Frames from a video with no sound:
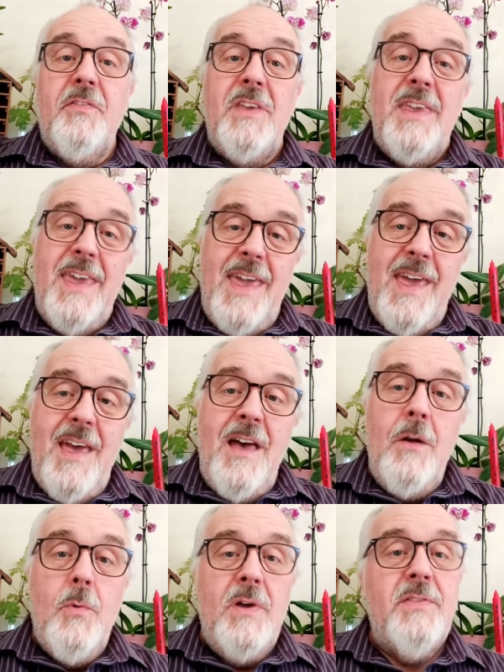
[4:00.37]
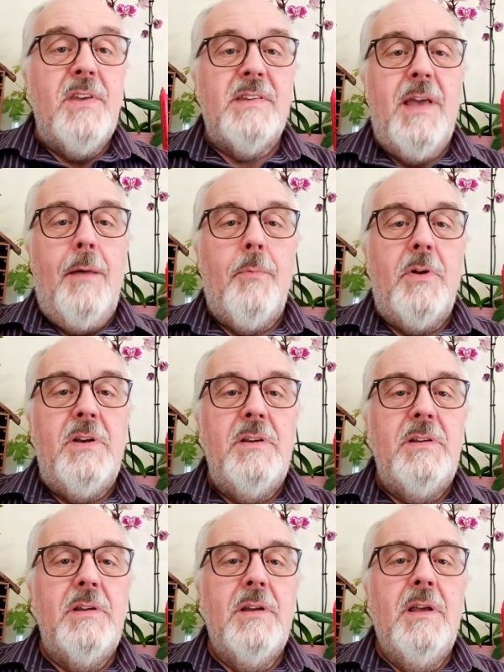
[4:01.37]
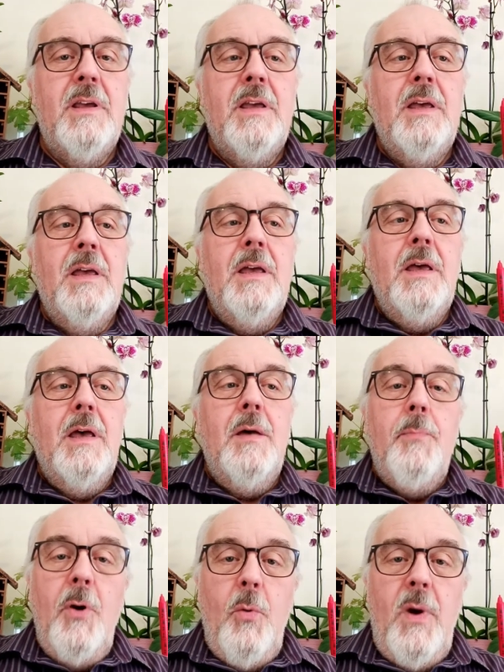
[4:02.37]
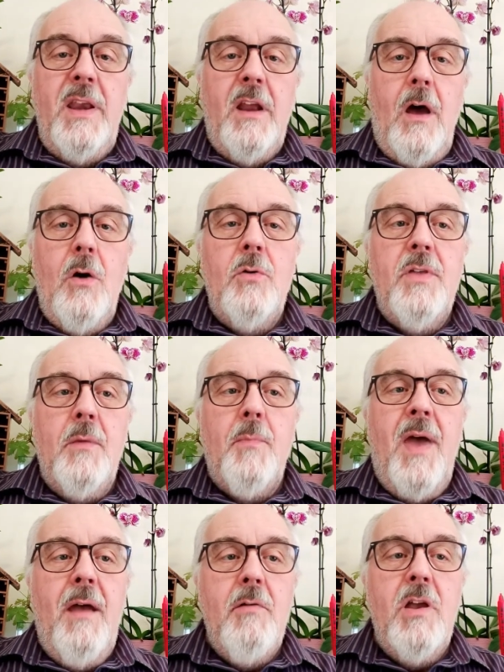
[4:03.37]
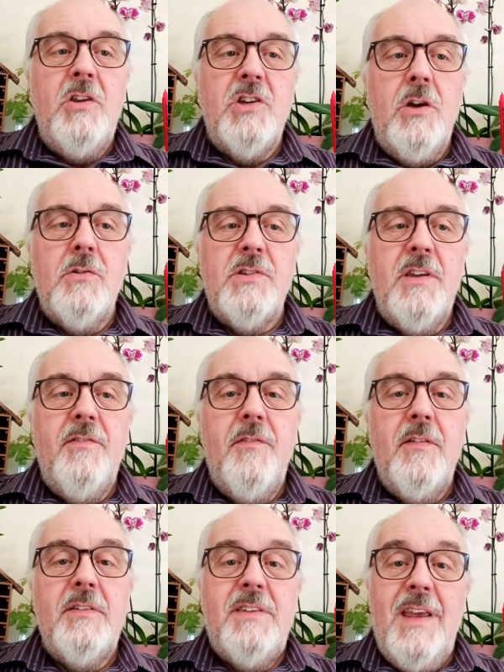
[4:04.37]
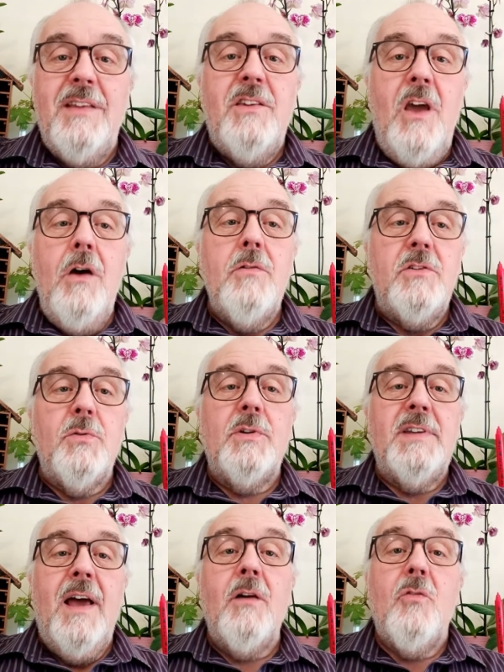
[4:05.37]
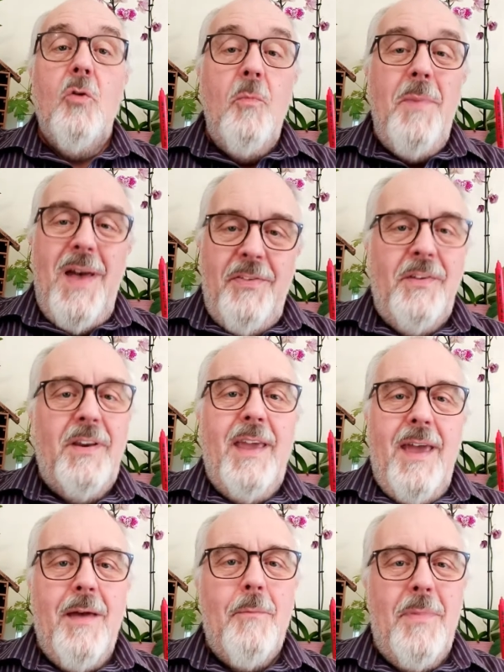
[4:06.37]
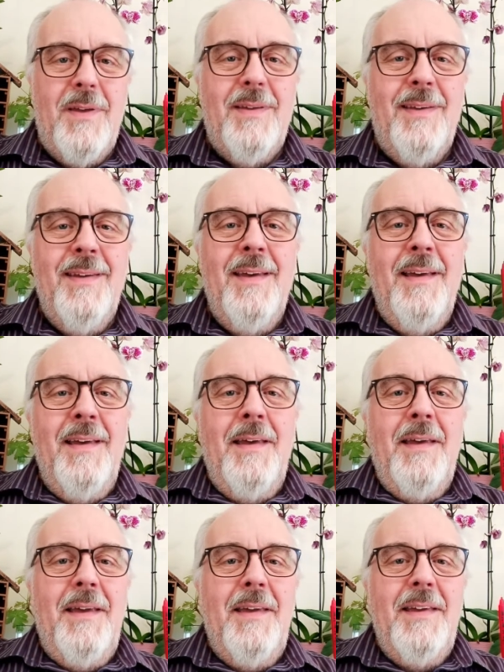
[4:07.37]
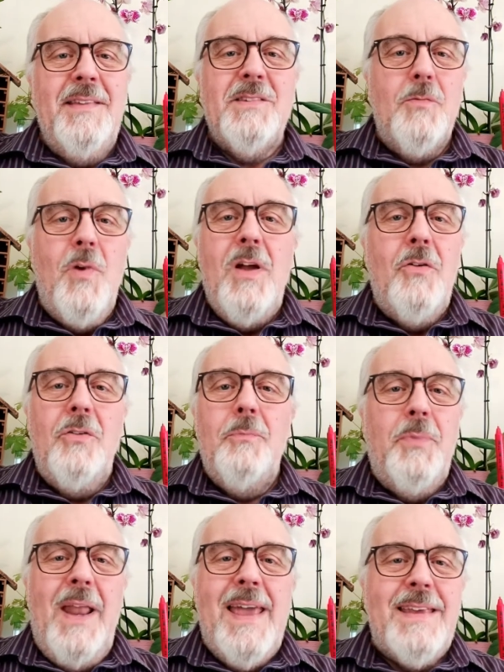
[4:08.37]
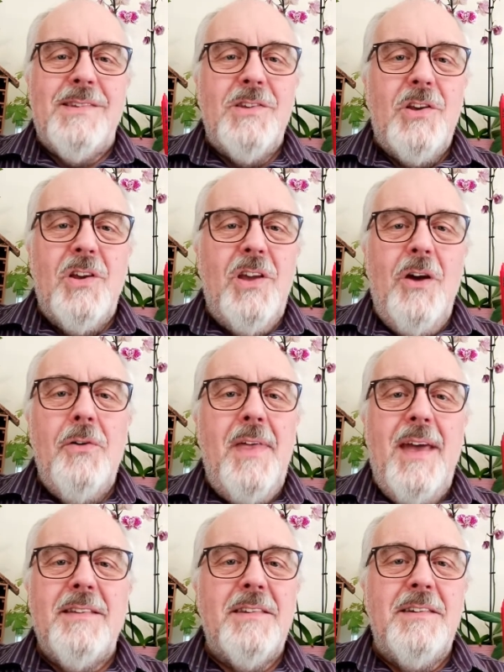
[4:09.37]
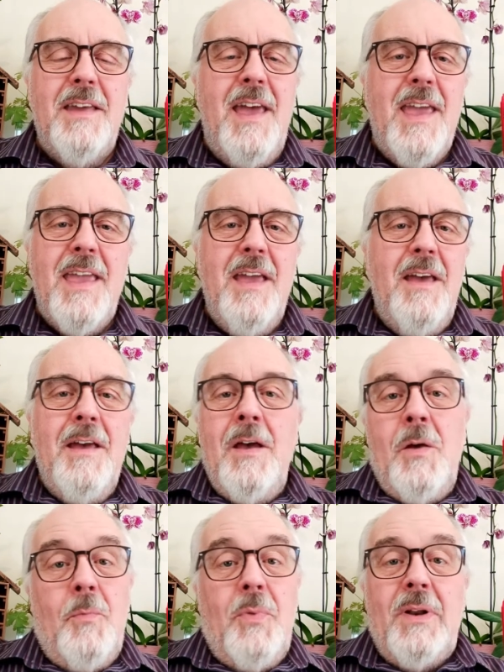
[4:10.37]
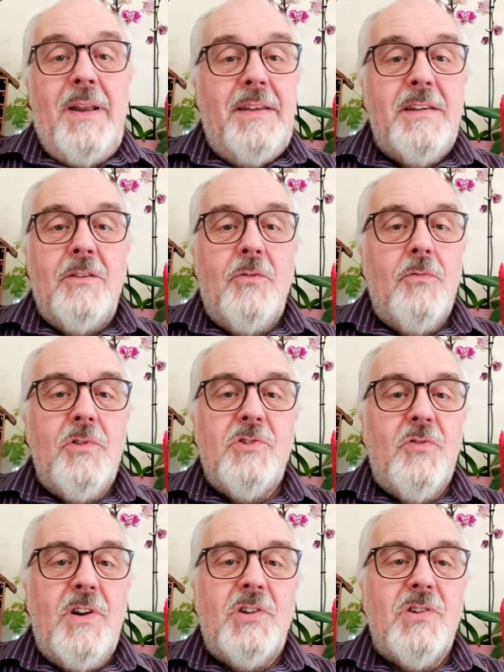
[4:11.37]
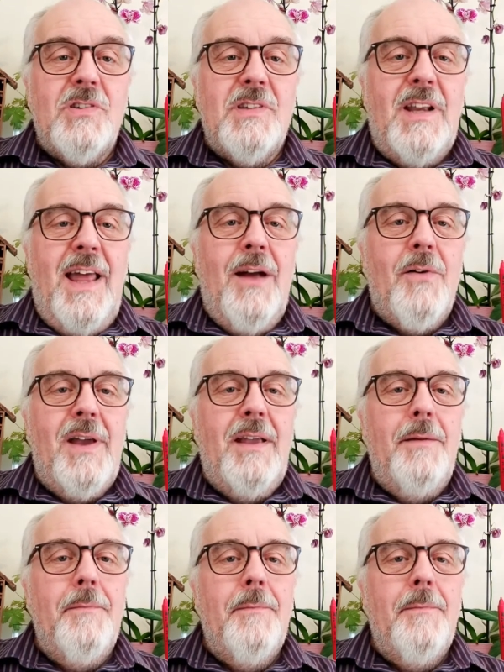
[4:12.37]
the year when this happened, but we know that Mary and Joseph did go to a town called Bethlehem. It's a real place. You can go there today, political restrictions allowing.